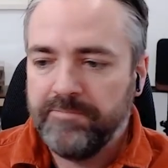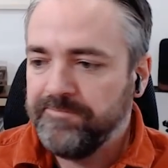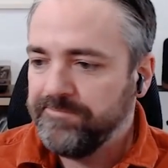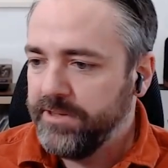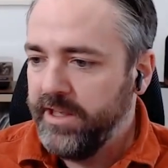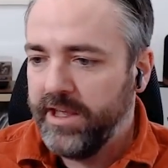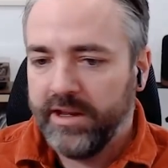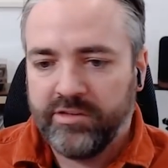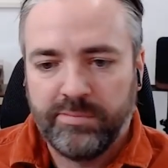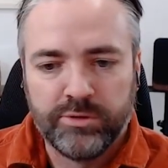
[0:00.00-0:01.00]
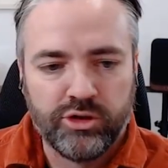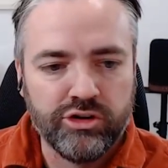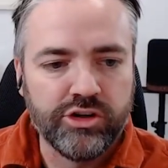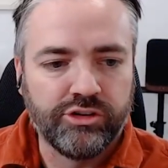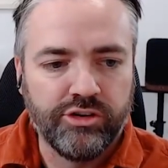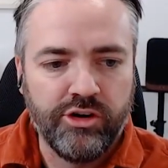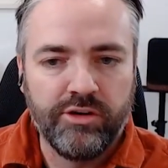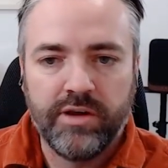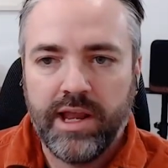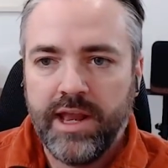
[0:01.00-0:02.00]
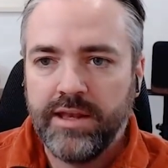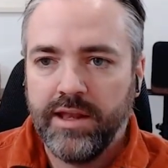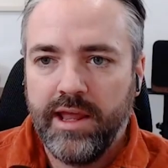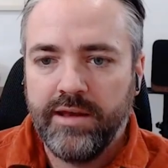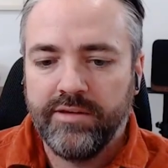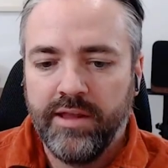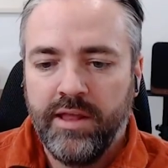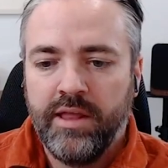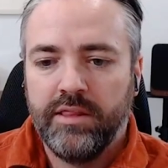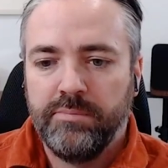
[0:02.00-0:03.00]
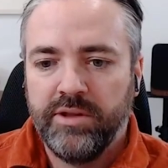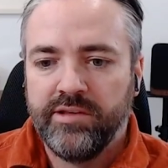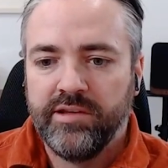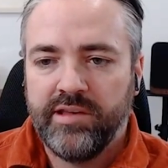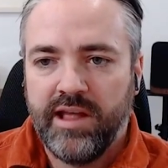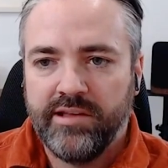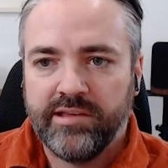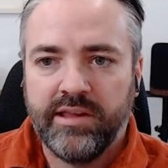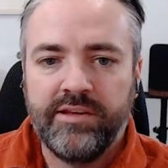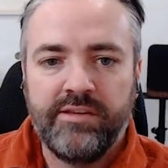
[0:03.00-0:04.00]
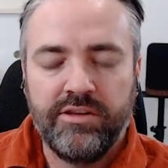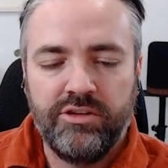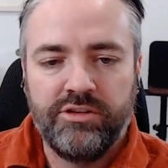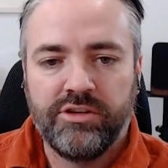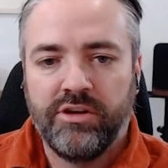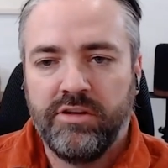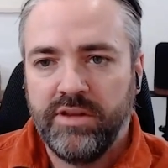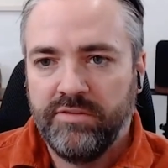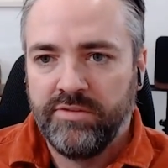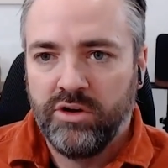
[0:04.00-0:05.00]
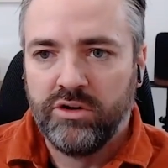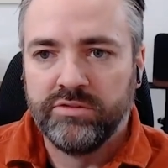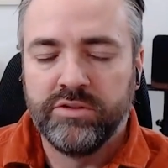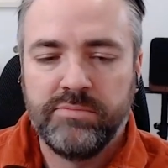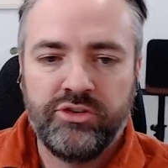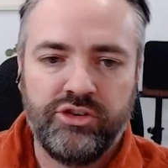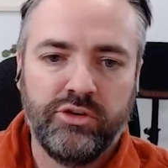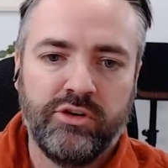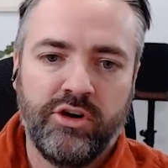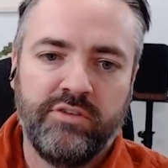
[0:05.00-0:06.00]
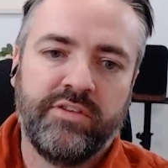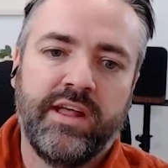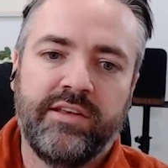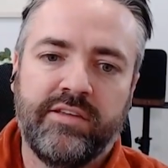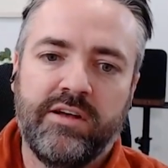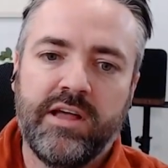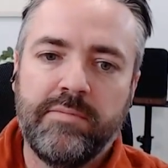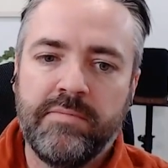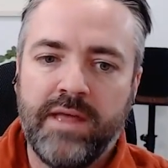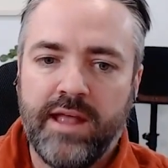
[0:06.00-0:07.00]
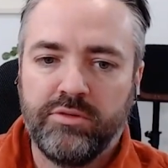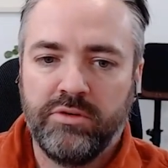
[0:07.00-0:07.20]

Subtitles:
explore it and grow. And the business has continued to kind of evolve and mature over that time as we've